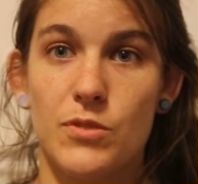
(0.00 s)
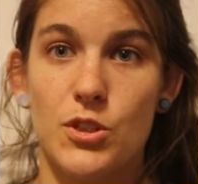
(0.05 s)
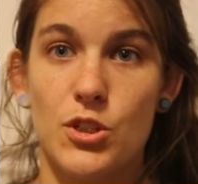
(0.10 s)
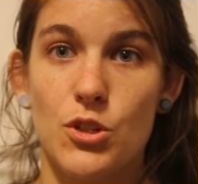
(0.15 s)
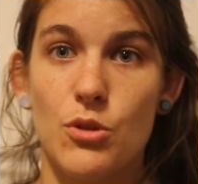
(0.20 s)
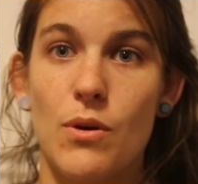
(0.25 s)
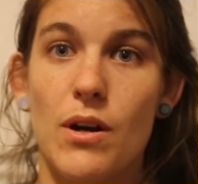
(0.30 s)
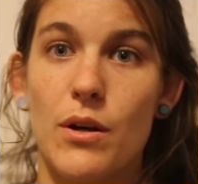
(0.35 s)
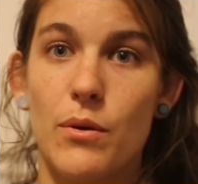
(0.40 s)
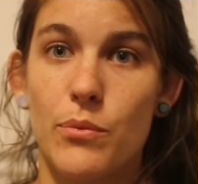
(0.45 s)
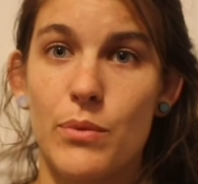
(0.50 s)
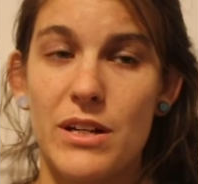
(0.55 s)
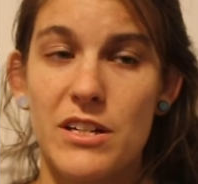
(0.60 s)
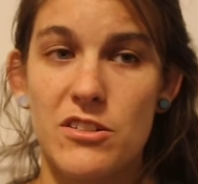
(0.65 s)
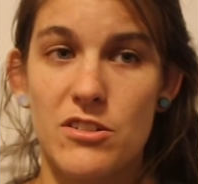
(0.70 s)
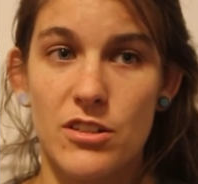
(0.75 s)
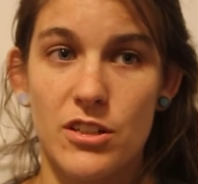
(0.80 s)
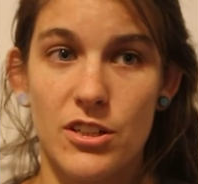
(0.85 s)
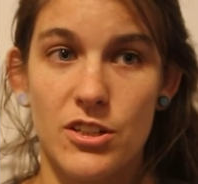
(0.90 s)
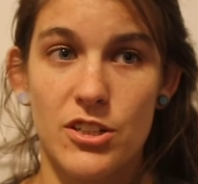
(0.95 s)
do our
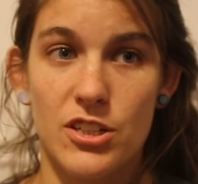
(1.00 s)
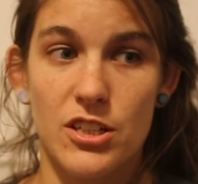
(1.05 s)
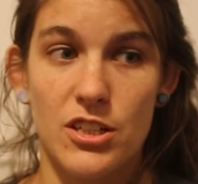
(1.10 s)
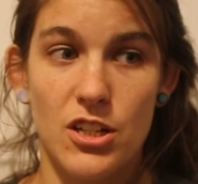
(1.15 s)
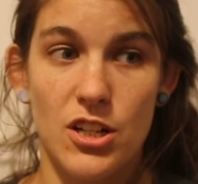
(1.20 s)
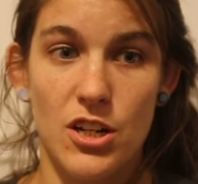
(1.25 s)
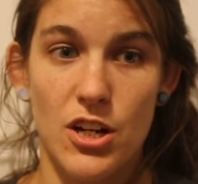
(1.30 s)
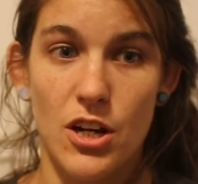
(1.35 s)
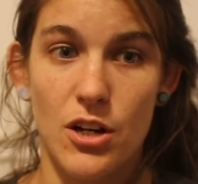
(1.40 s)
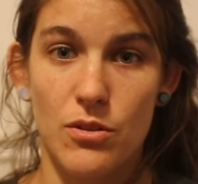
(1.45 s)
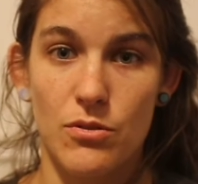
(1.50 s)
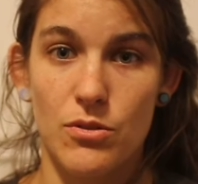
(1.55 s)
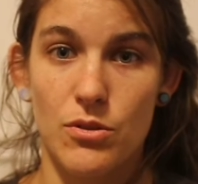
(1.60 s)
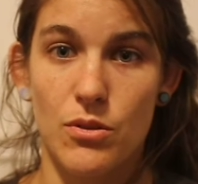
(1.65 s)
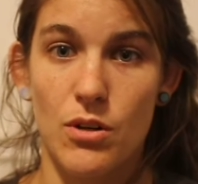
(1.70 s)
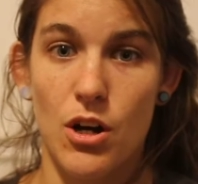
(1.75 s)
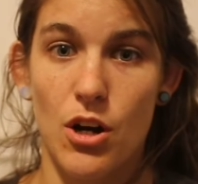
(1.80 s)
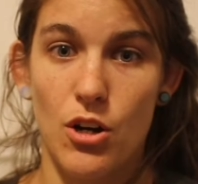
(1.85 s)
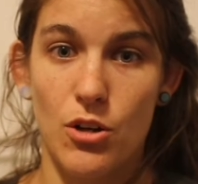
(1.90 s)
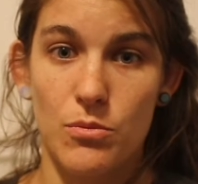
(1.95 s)
research and, do
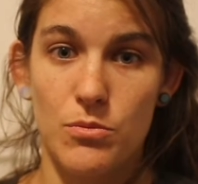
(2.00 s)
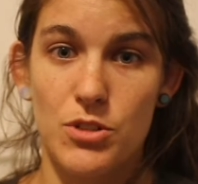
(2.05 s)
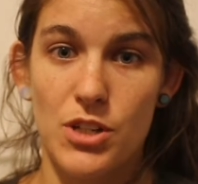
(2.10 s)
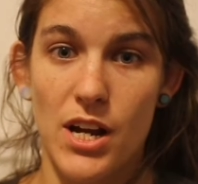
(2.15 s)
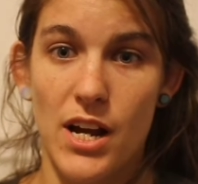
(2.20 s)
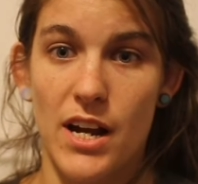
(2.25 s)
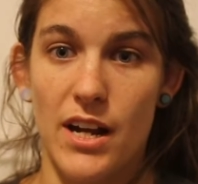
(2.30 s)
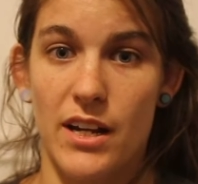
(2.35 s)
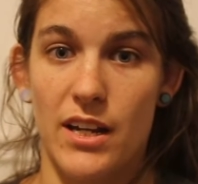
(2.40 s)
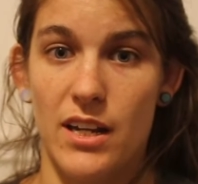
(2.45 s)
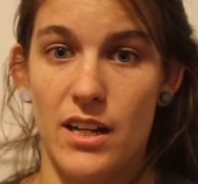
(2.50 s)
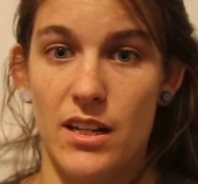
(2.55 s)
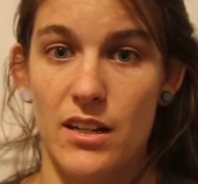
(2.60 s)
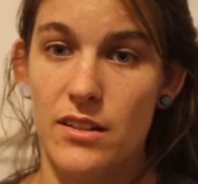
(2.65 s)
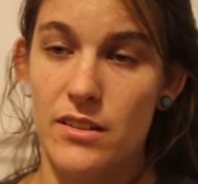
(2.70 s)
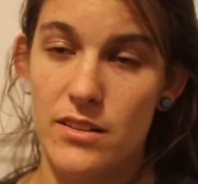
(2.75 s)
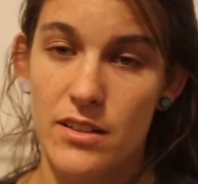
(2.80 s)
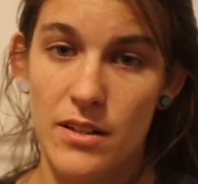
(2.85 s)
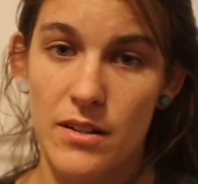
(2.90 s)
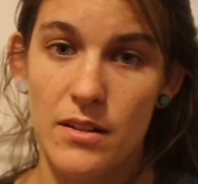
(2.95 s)
a home check
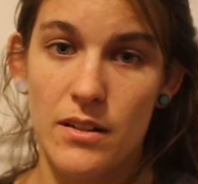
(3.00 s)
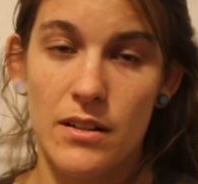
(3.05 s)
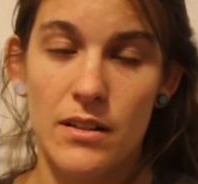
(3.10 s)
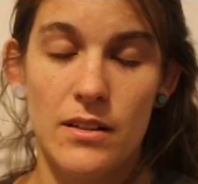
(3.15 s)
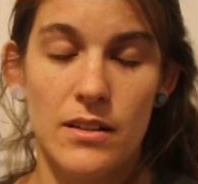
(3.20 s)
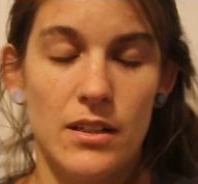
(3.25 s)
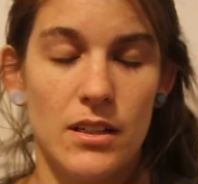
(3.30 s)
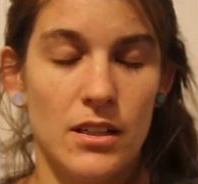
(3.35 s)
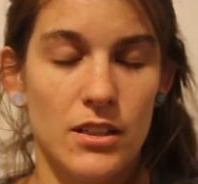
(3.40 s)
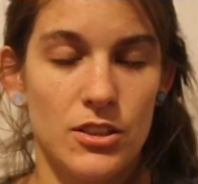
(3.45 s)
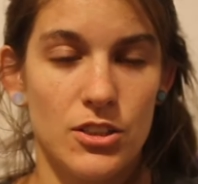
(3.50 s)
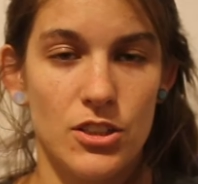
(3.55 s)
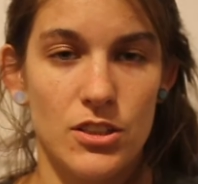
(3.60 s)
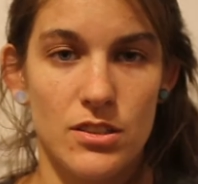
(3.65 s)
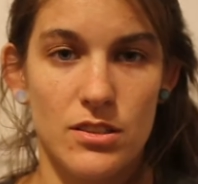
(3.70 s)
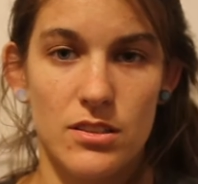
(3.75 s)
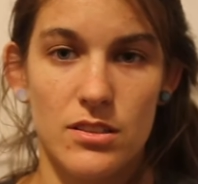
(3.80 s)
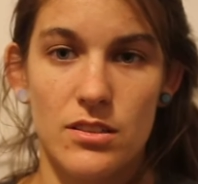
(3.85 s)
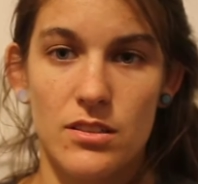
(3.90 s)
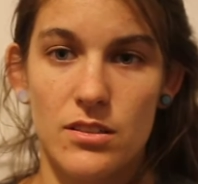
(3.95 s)
and
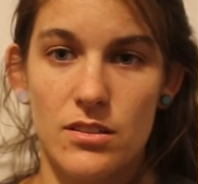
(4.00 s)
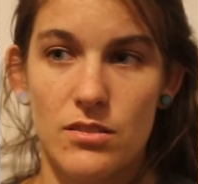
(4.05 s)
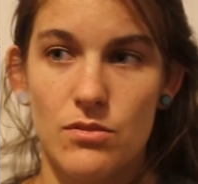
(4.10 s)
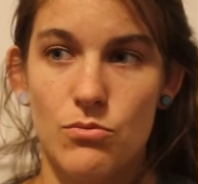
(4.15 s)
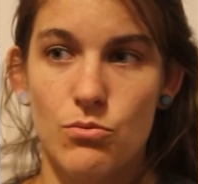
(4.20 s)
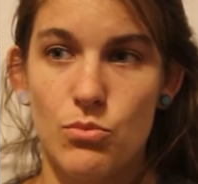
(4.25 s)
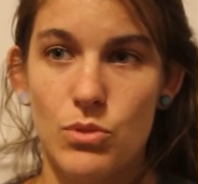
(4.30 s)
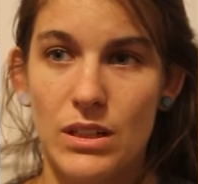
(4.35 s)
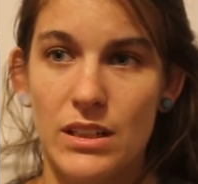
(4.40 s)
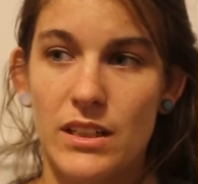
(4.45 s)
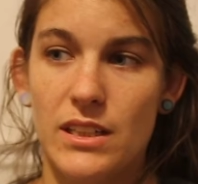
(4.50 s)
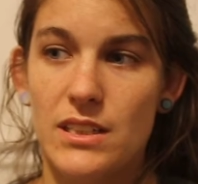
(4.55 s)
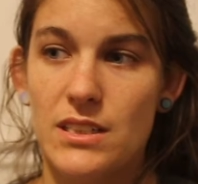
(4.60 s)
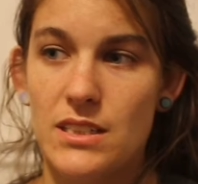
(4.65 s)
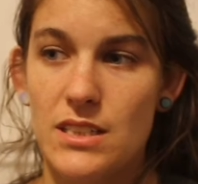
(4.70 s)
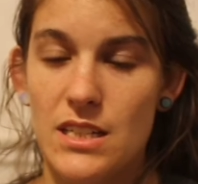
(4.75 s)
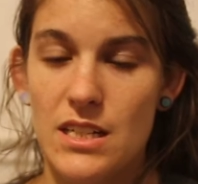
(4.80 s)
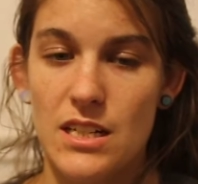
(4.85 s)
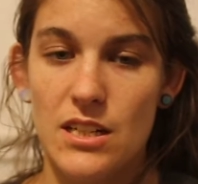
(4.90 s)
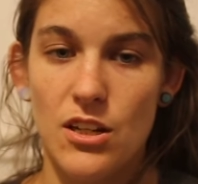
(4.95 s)
just really
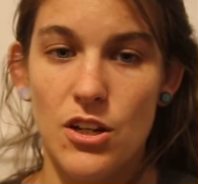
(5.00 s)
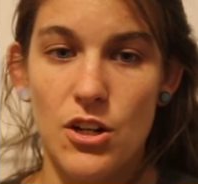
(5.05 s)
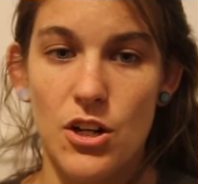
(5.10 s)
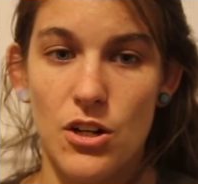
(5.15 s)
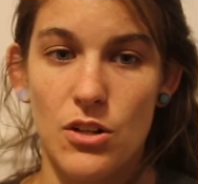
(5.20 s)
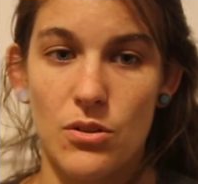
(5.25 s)
see,